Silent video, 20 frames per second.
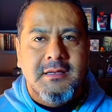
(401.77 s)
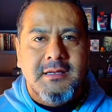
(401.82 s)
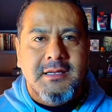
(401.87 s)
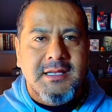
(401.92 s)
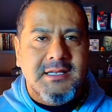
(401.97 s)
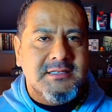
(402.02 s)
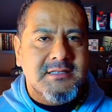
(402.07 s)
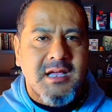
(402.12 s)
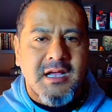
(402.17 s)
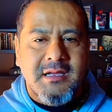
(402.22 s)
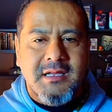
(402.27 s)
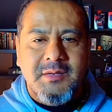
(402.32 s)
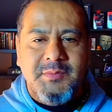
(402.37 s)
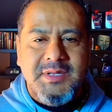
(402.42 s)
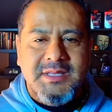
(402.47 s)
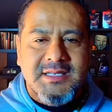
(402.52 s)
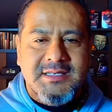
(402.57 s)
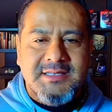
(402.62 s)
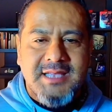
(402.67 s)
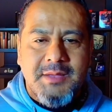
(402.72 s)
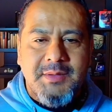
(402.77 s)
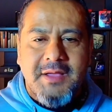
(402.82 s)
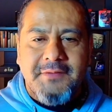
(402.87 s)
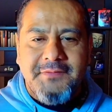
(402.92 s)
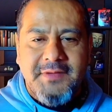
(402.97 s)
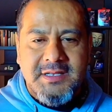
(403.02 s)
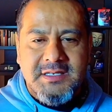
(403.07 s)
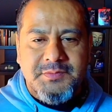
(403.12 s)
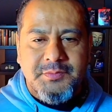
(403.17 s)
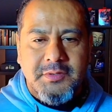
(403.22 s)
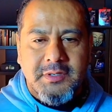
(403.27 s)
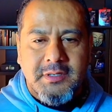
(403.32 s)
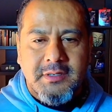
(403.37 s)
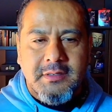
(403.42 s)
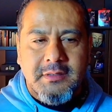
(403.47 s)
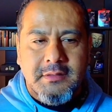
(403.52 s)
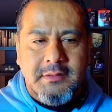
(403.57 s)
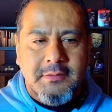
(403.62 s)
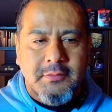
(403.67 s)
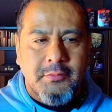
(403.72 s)
is not going to be the same at Facebook,
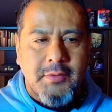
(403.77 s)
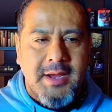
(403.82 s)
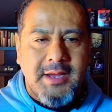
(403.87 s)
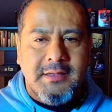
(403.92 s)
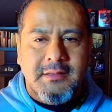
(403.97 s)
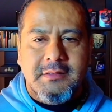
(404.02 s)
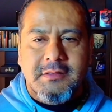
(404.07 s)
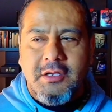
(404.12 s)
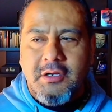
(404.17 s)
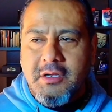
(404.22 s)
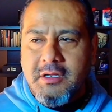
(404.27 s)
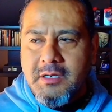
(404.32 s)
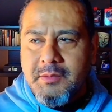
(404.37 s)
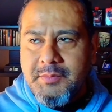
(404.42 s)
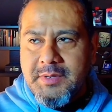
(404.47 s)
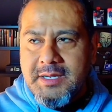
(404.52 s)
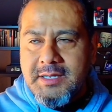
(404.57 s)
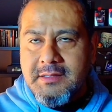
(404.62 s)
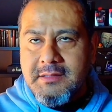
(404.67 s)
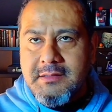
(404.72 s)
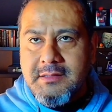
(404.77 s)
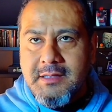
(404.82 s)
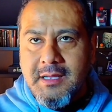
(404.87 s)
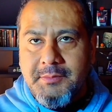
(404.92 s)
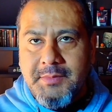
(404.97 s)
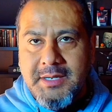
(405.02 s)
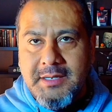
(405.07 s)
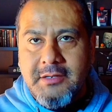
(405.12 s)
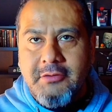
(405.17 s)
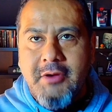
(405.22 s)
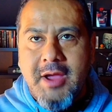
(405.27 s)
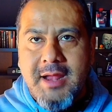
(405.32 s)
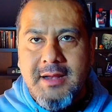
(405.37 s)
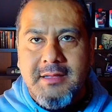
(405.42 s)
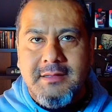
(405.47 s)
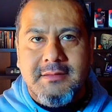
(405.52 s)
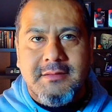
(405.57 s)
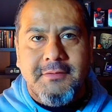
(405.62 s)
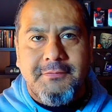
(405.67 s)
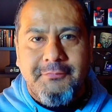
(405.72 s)
right? They're going to be, I mean,
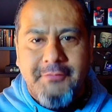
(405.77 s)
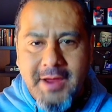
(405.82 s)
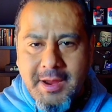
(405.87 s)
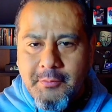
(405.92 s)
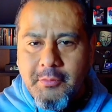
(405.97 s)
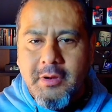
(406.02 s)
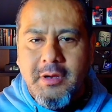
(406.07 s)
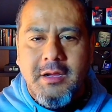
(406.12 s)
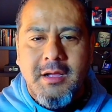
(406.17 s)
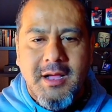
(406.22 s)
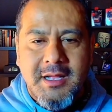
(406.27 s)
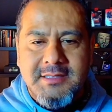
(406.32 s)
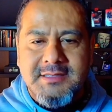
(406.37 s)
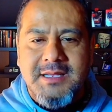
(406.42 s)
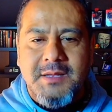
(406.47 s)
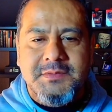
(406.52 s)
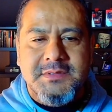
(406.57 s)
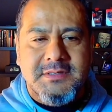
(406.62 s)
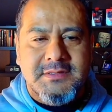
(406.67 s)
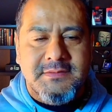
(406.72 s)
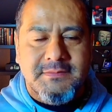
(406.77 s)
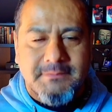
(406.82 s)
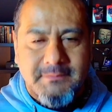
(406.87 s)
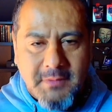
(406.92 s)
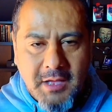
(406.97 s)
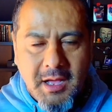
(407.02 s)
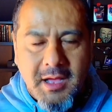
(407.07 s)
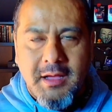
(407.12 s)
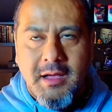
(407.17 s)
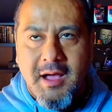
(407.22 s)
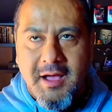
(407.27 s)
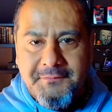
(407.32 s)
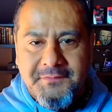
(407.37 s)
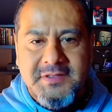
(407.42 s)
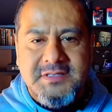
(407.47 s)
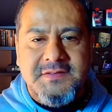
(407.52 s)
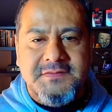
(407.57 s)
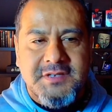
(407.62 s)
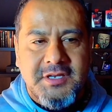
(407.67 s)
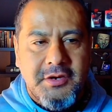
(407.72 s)
granted, the framework concepts is
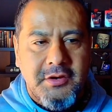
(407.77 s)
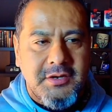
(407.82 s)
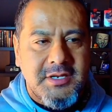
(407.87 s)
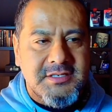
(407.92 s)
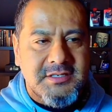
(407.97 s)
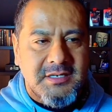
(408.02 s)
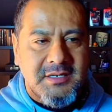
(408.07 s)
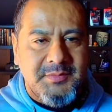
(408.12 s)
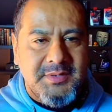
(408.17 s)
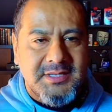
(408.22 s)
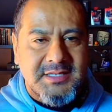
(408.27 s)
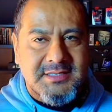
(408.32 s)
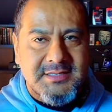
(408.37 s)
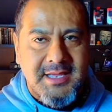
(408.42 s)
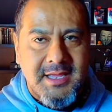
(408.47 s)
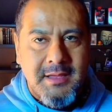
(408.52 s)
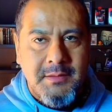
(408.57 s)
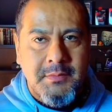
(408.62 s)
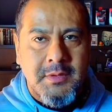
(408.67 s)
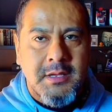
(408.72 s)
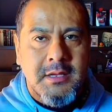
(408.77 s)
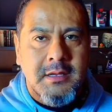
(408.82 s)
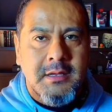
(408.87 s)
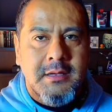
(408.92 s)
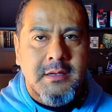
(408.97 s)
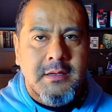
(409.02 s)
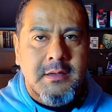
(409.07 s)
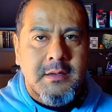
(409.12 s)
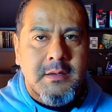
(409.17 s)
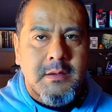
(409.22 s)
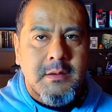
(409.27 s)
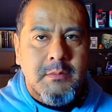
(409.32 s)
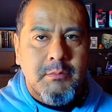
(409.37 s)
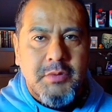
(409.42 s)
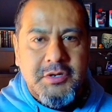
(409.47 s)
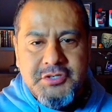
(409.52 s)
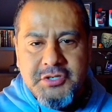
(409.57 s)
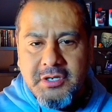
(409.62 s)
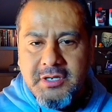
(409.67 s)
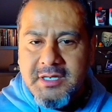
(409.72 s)
offensive security is going to be the same,
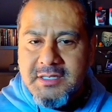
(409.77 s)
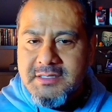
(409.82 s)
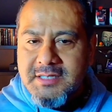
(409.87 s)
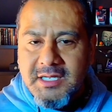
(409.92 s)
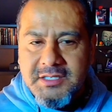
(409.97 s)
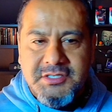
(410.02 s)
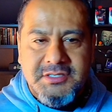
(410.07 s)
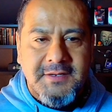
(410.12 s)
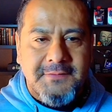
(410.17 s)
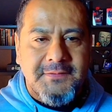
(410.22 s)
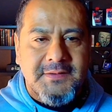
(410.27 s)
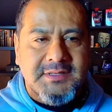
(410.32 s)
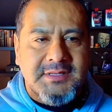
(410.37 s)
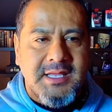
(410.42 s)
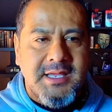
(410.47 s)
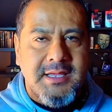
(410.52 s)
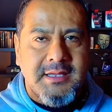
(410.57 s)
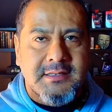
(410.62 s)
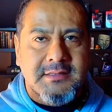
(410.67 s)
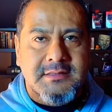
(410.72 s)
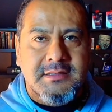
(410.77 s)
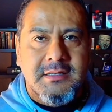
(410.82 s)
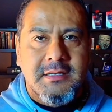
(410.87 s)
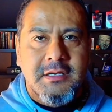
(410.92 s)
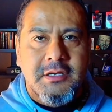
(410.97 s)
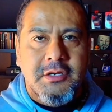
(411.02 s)
but you're going to touch different things.